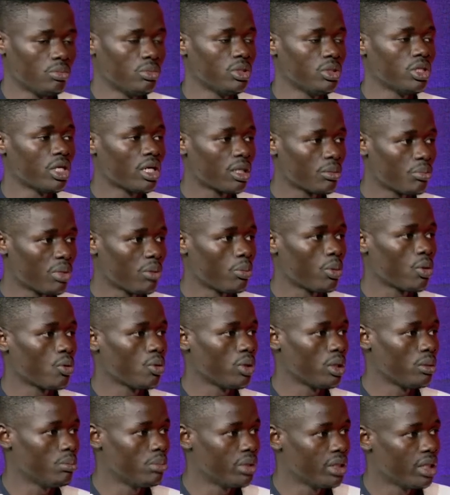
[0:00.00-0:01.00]
young people
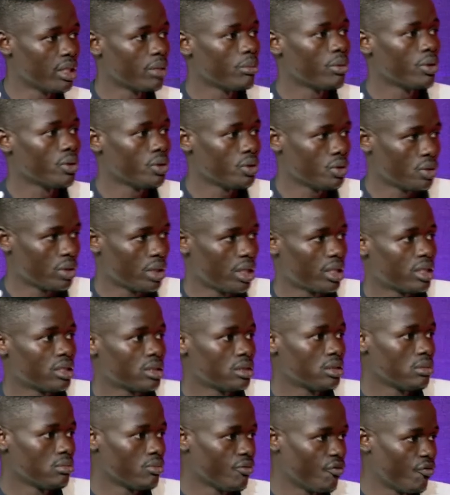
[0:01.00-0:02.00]
will be able to get
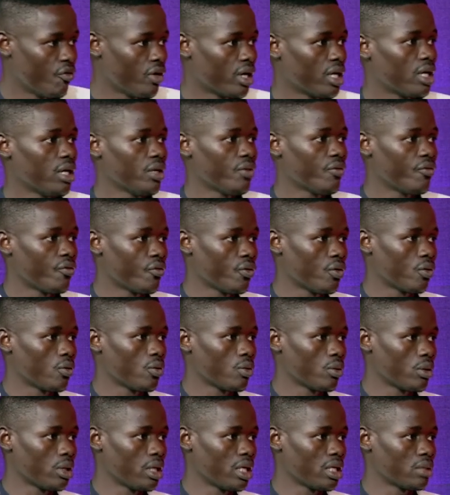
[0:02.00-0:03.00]
value for
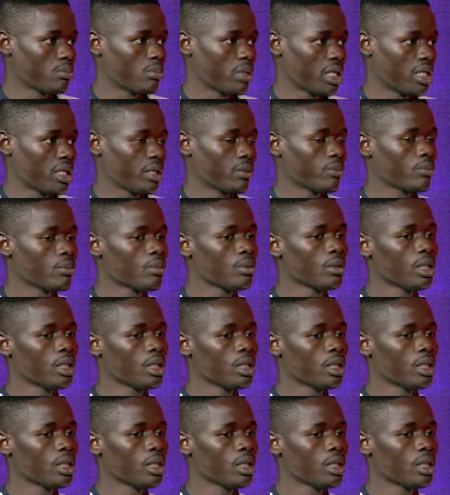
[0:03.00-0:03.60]
that money.